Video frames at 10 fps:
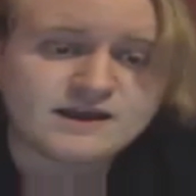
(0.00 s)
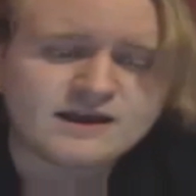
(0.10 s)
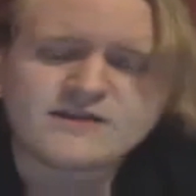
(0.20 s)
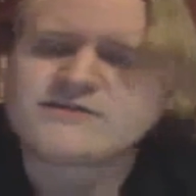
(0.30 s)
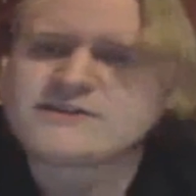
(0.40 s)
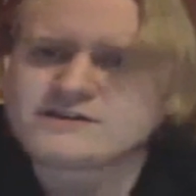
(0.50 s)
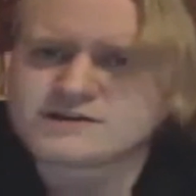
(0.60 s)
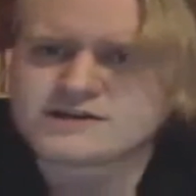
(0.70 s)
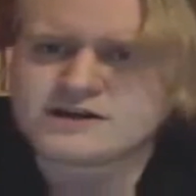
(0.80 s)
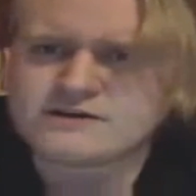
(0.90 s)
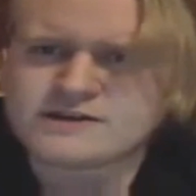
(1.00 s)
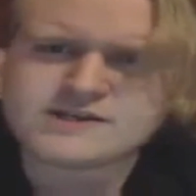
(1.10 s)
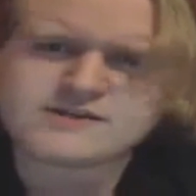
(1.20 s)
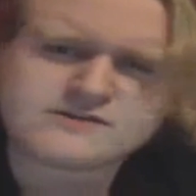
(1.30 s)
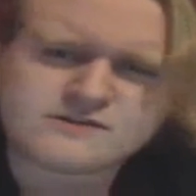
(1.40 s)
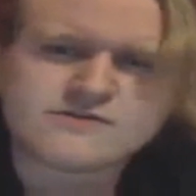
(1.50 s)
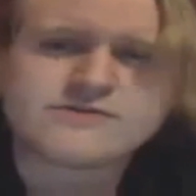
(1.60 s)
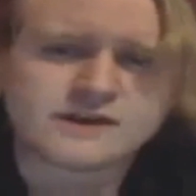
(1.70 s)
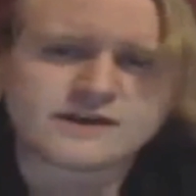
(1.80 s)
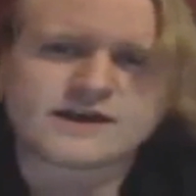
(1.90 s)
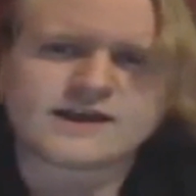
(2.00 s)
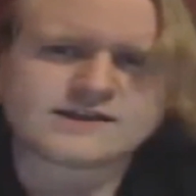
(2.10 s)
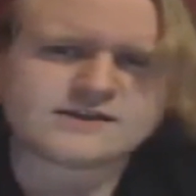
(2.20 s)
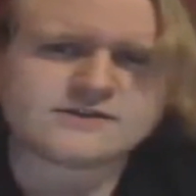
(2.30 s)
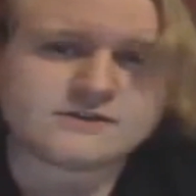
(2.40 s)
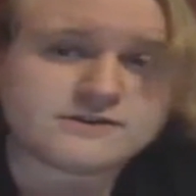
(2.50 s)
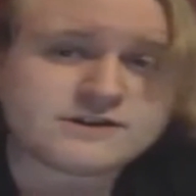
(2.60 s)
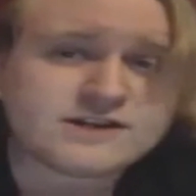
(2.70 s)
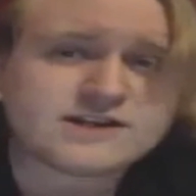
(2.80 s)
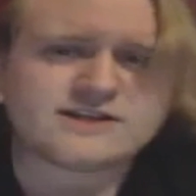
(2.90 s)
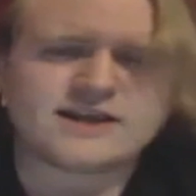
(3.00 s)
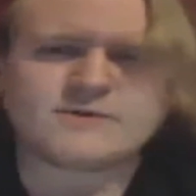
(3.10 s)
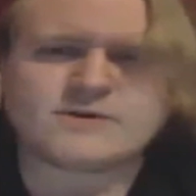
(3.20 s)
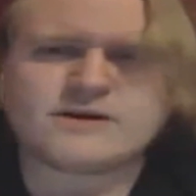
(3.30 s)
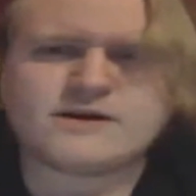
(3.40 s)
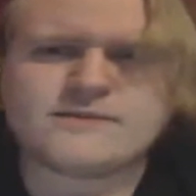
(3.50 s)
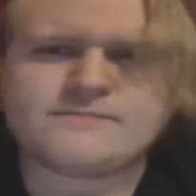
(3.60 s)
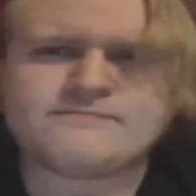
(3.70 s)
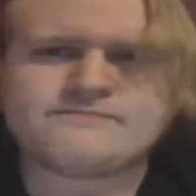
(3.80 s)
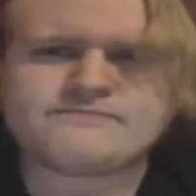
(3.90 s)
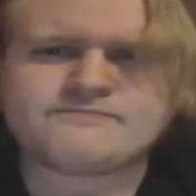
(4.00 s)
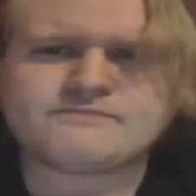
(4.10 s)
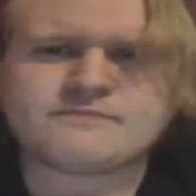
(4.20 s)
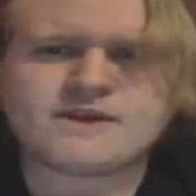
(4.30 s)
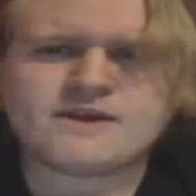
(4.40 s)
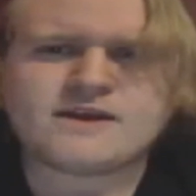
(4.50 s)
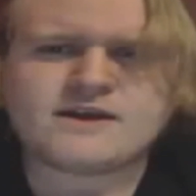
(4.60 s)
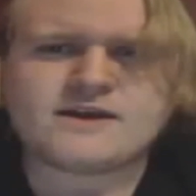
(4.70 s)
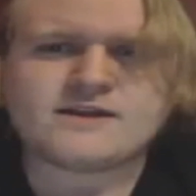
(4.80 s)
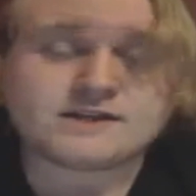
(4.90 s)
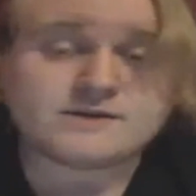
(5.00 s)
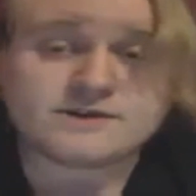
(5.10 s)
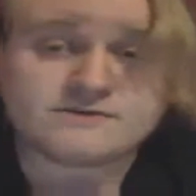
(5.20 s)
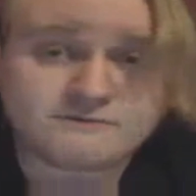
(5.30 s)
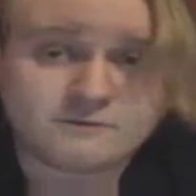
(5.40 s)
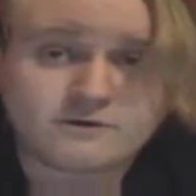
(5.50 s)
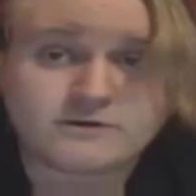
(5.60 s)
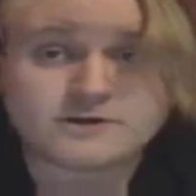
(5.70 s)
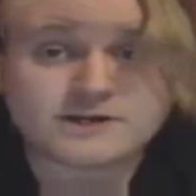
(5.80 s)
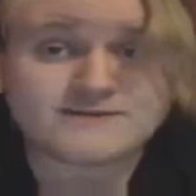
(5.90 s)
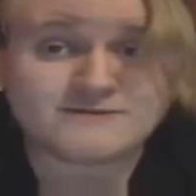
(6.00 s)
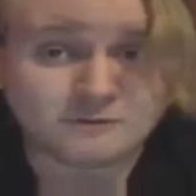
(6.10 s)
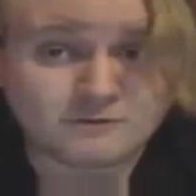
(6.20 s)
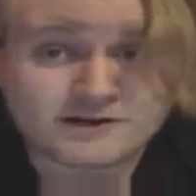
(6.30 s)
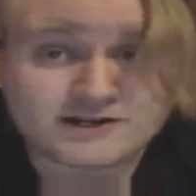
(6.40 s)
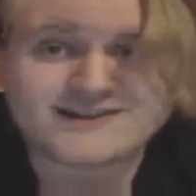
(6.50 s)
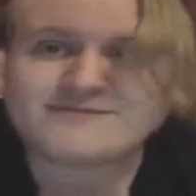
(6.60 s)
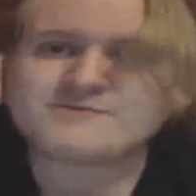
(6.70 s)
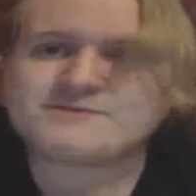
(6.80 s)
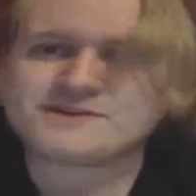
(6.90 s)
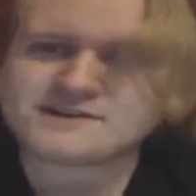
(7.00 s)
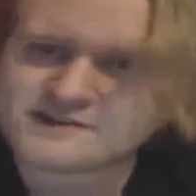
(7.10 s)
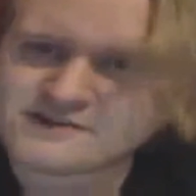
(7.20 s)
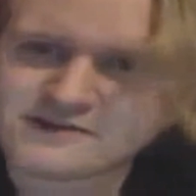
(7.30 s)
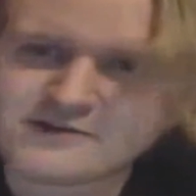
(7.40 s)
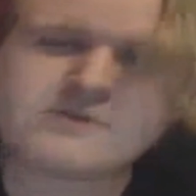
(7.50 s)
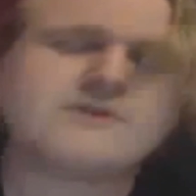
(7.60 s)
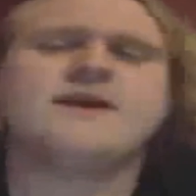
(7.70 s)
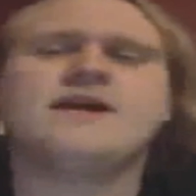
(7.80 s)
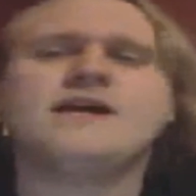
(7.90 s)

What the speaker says: Another thing you should know, and this is the third thing, I guess the third disclaimer in a series of 4. There's going to be 4 disclaimers, but this is the third one.